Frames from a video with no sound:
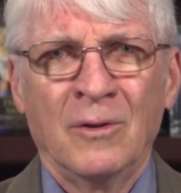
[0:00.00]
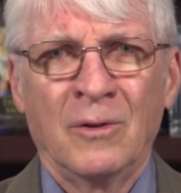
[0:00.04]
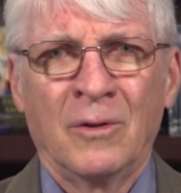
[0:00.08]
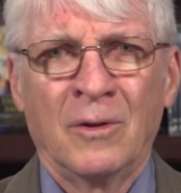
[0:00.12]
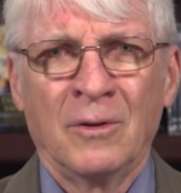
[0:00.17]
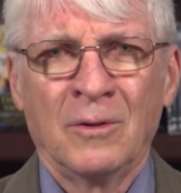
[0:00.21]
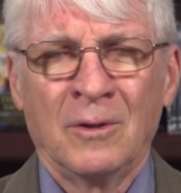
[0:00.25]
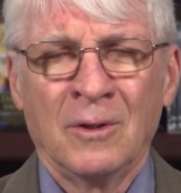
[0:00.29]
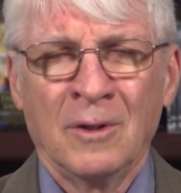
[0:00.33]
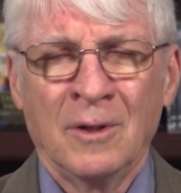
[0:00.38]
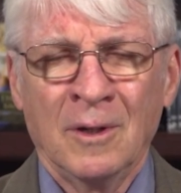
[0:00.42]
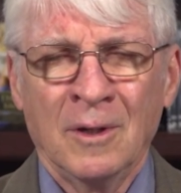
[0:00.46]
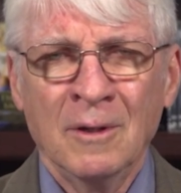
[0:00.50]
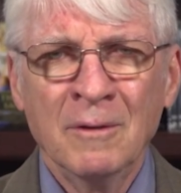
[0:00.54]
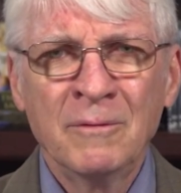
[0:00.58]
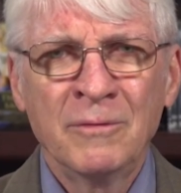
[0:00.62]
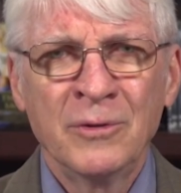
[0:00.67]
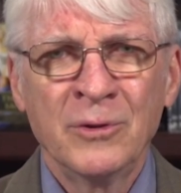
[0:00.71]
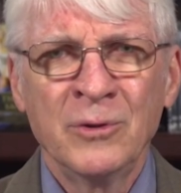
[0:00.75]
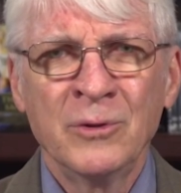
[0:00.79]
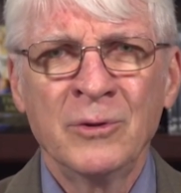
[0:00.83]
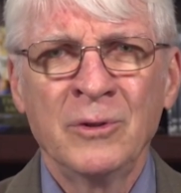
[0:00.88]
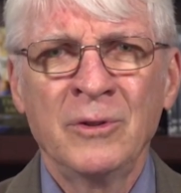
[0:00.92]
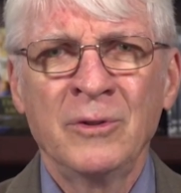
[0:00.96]
the
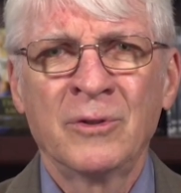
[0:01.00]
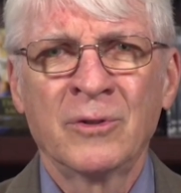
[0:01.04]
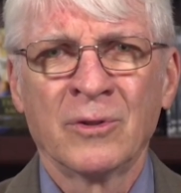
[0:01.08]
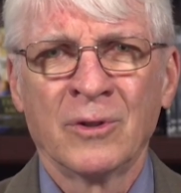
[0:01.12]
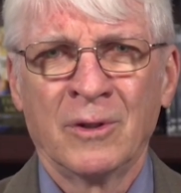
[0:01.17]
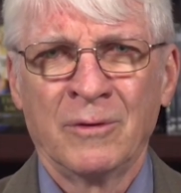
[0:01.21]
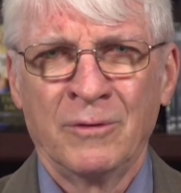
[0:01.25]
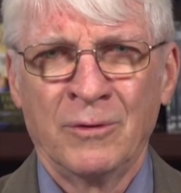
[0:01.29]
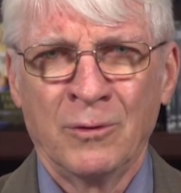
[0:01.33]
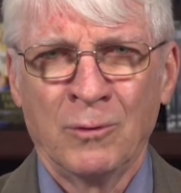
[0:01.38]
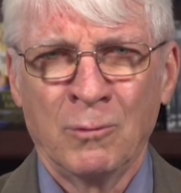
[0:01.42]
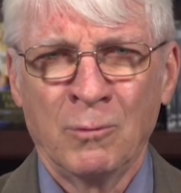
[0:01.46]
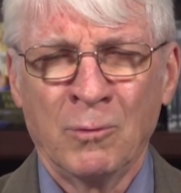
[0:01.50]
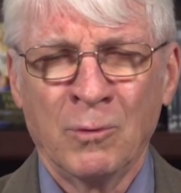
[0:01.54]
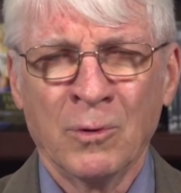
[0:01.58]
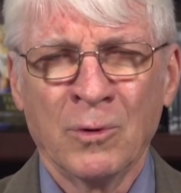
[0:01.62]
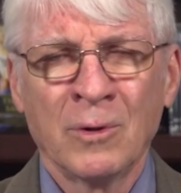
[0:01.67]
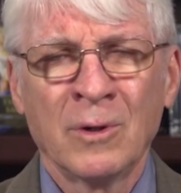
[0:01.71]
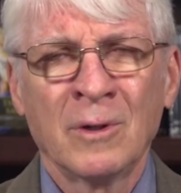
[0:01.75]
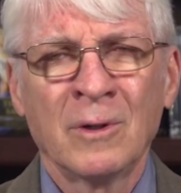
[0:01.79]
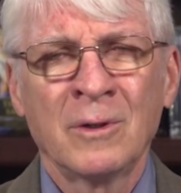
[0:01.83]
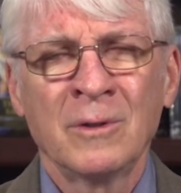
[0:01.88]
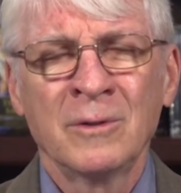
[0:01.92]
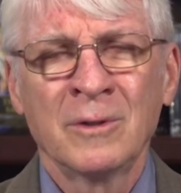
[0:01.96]
influence of the
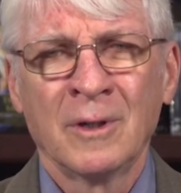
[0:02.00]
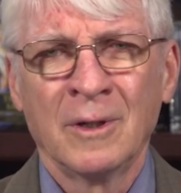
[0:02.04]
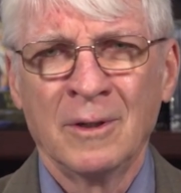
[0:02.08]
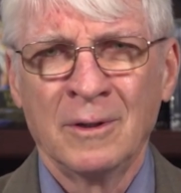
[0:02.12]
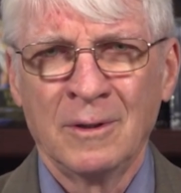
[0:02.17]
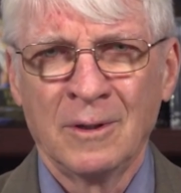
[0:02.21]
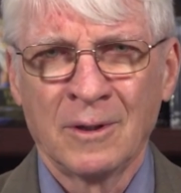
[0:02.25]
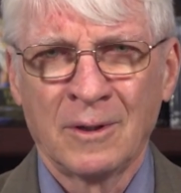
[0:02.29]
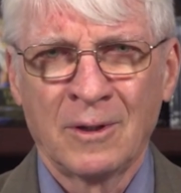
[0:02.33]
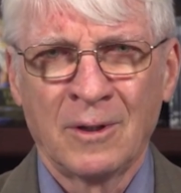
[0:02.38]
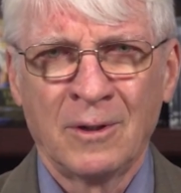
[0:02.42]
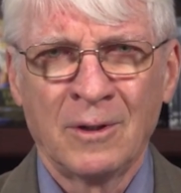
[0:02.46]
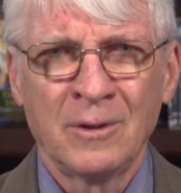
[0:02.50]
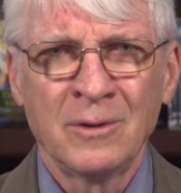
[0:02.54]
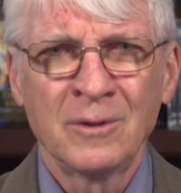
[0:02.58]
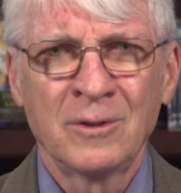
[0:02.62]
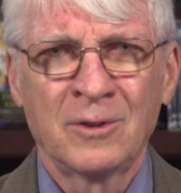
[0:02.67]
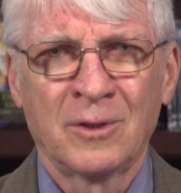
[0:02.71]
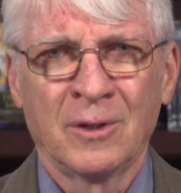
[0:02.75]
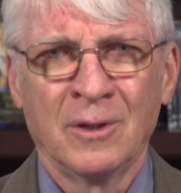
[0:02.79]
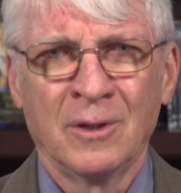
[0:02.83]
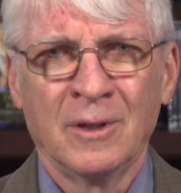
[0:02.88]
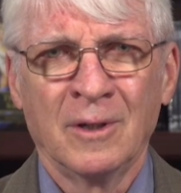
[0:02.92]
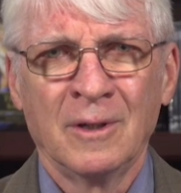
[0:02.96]
world and the
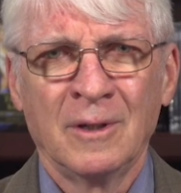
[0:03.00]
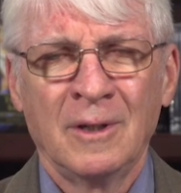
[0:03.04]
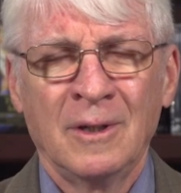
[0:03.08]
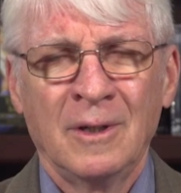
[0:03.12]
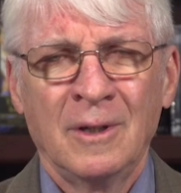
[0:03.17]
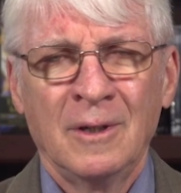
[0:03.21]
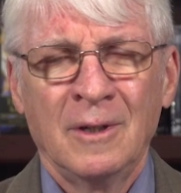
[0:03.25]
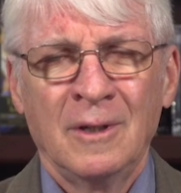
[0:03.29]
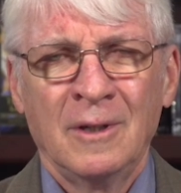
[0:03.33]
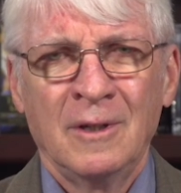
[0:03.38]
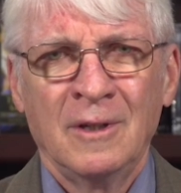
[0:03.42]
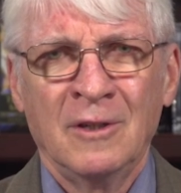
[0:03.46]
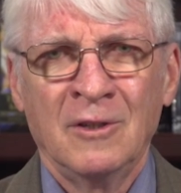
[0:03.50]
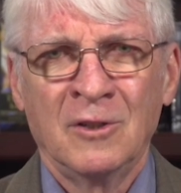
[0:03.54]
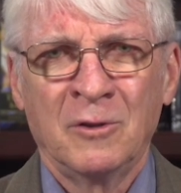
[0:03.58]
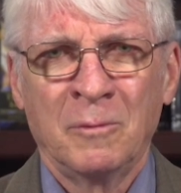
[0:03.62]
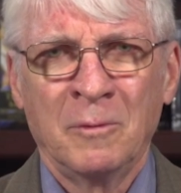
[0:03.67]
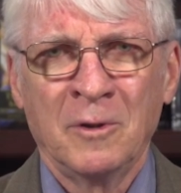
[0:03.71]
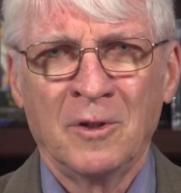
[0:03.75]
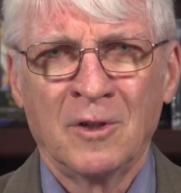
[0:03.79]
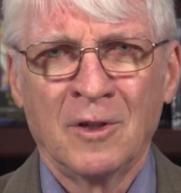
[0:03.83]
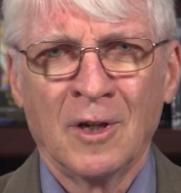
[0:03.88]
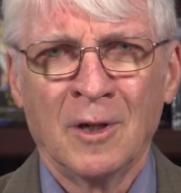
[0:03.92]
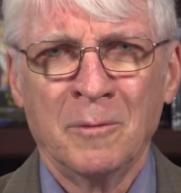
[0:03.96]
culture is
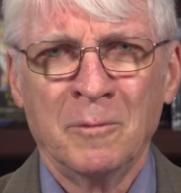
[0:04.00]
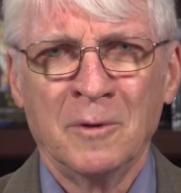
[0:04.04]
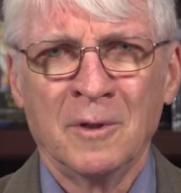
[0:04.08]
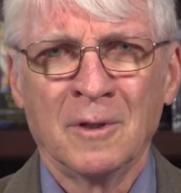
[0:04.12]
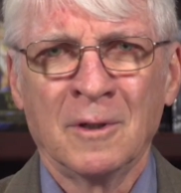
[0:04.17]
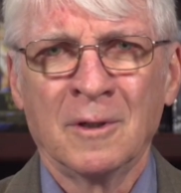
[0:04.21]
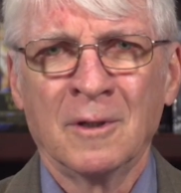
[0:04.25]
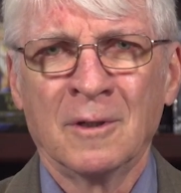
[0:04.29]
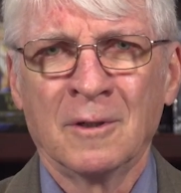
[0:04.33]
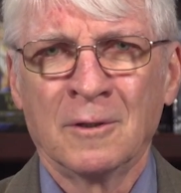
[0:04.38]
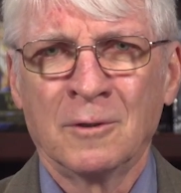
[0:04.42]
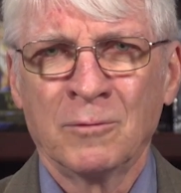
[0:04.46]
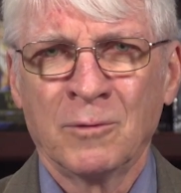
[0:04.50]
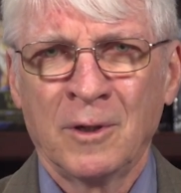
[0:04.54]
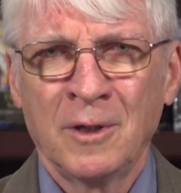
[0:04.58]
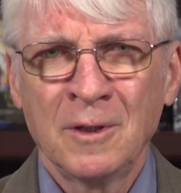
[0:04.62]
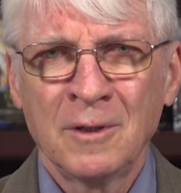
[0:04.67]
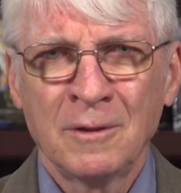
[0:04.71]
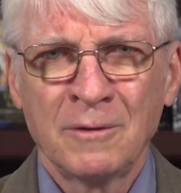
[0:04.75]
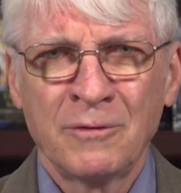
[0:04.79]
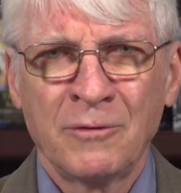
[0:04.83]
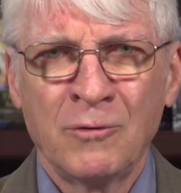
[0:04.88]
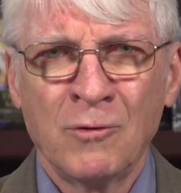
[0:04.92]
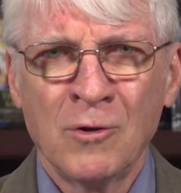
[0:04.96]
becoming a
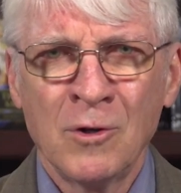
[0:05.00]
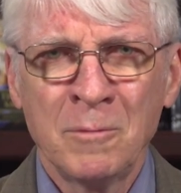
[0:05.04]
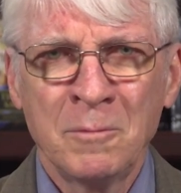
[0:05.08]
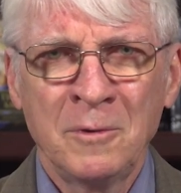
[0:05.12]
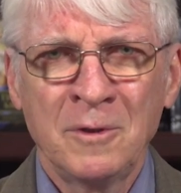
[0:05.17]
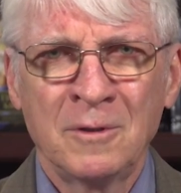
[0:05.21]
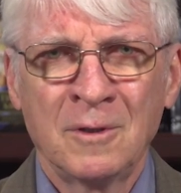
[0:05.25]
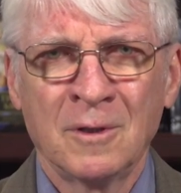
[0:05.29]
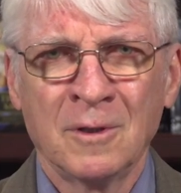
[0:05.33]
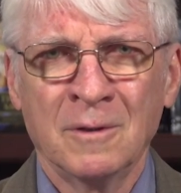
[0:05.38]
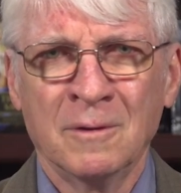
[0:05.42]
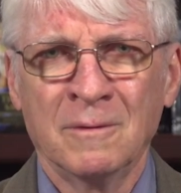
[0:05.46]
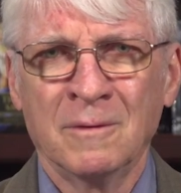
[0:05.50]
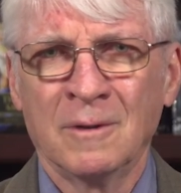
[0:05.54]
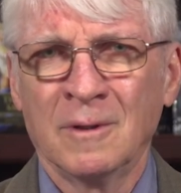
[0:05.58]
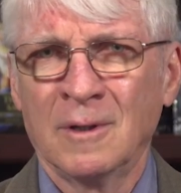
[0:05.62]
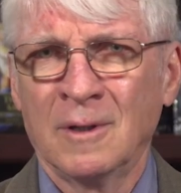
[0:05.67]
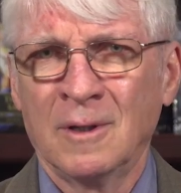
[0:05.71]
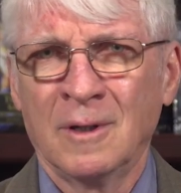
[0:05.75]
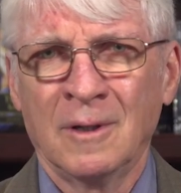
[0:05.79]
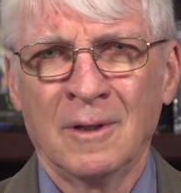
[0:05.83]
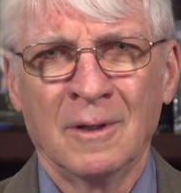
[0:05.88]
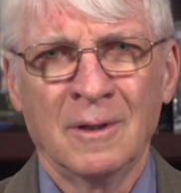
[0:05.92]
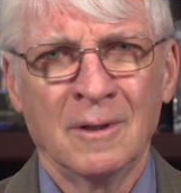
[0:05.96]
greater formative
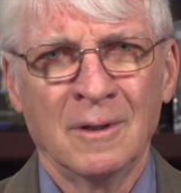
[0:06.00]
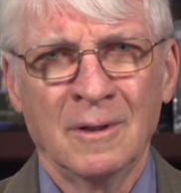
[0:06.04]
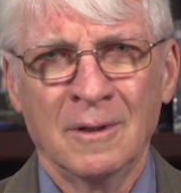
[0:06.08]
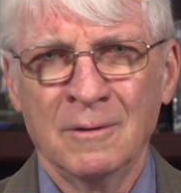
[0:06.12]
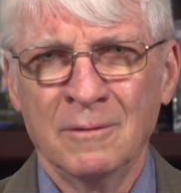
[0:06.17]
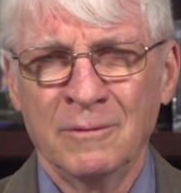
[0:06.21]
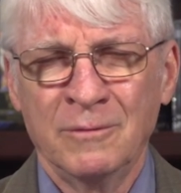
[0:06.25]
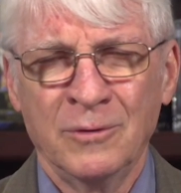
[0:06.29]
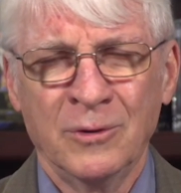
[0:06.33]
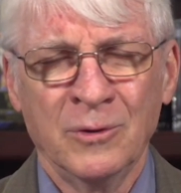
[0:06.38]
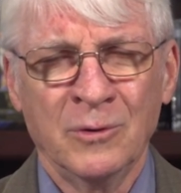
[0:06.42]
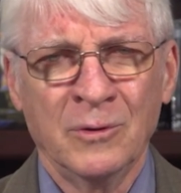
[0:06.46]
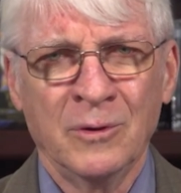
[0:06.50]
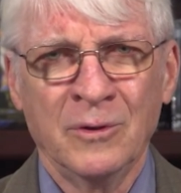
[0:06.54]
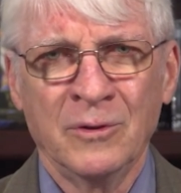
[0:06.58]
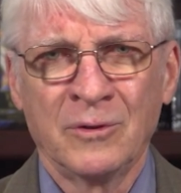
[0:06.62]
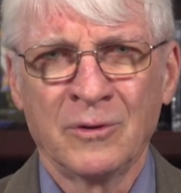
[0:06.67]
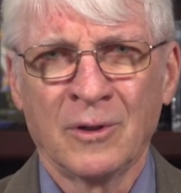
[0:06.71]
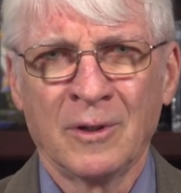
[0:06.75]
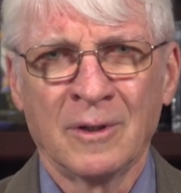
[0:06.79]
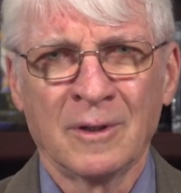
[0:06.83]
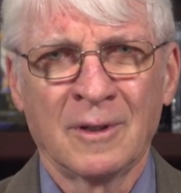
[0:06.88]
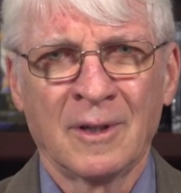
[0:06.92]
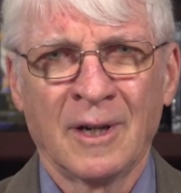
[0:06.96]

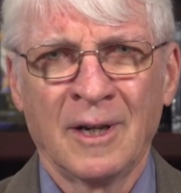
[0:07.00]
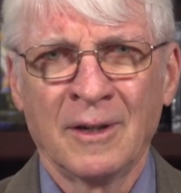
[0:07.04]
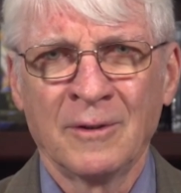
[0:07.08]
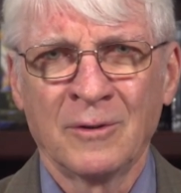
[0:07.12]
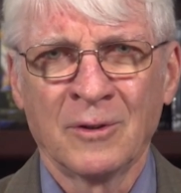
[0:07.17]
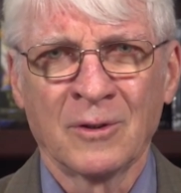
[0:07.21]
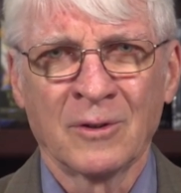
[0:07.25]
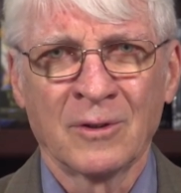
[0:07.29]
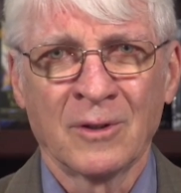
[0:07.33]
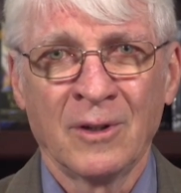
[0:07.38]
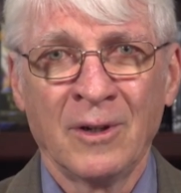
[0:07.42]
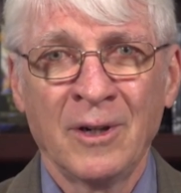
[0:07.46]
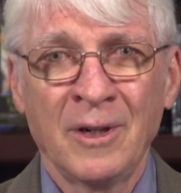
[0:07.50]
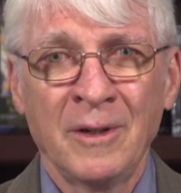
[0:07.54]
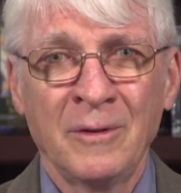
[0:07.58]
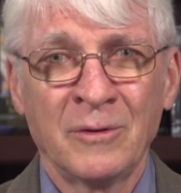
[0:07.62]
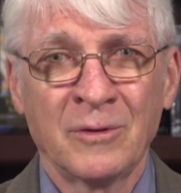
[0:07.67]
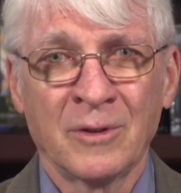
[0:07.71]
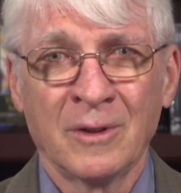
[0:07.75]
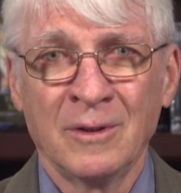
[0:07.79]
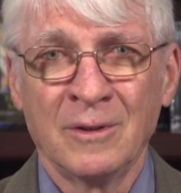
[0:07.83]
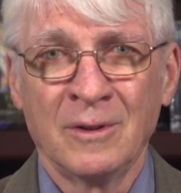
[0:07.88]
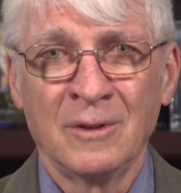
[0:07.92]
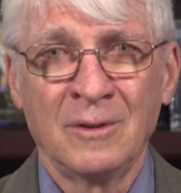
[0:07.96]
influence on Catholics'
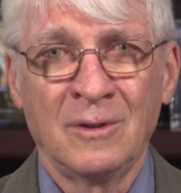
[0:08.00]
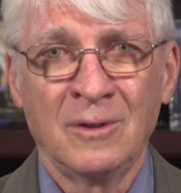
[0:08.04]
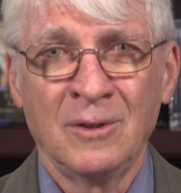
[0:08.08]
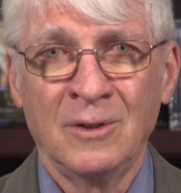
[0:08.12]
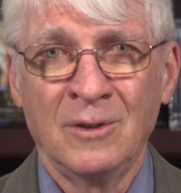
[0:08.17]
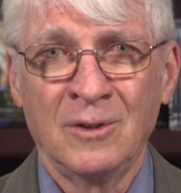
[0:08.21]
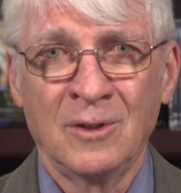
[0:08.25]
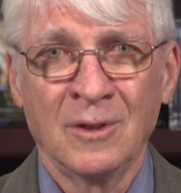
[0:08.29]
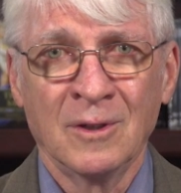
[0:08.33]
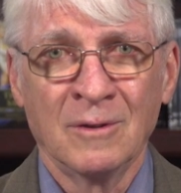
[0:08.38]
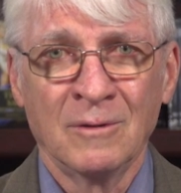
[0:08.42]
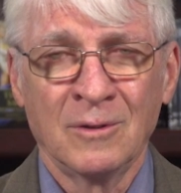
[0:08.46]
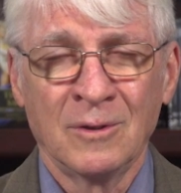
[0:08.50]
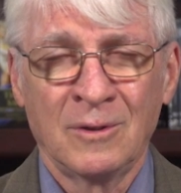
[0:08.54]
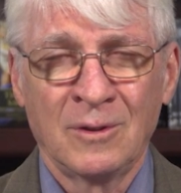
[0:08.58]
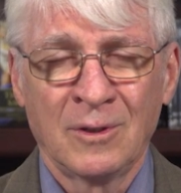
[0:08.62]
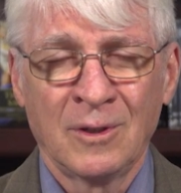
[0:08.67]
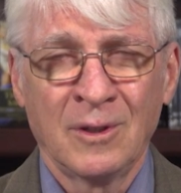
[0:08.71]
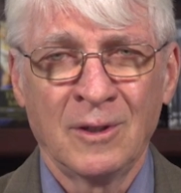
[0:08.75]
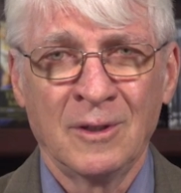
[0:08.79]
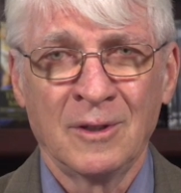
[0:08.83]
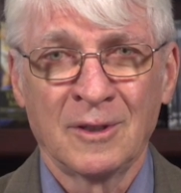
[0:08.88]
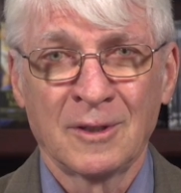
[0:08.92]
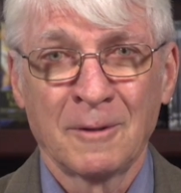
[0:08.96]
lives than the teaching of the
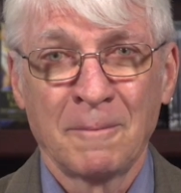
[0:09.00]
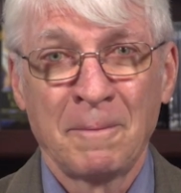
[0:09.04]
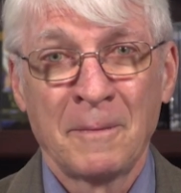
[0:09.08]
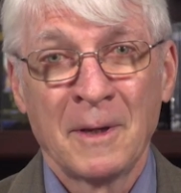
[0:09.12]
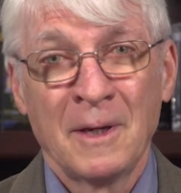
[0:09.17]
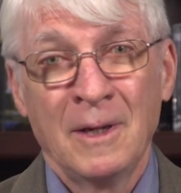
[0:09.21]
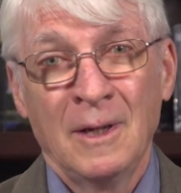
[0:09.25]
Church.